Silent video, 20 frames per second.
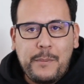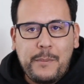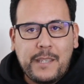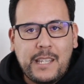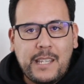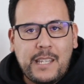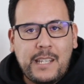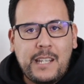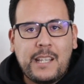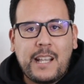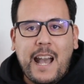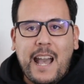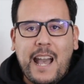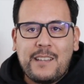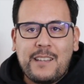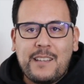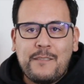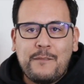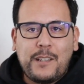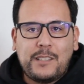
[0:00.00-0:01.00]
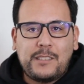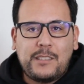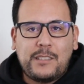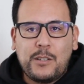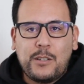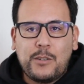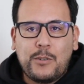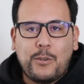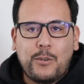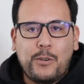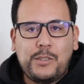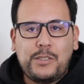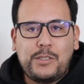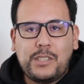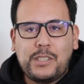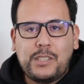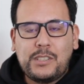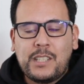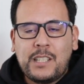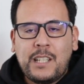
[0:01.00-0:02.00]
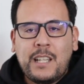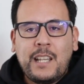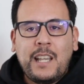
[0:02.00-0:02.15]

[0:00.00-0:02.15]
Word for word: beginning, I invested in courses,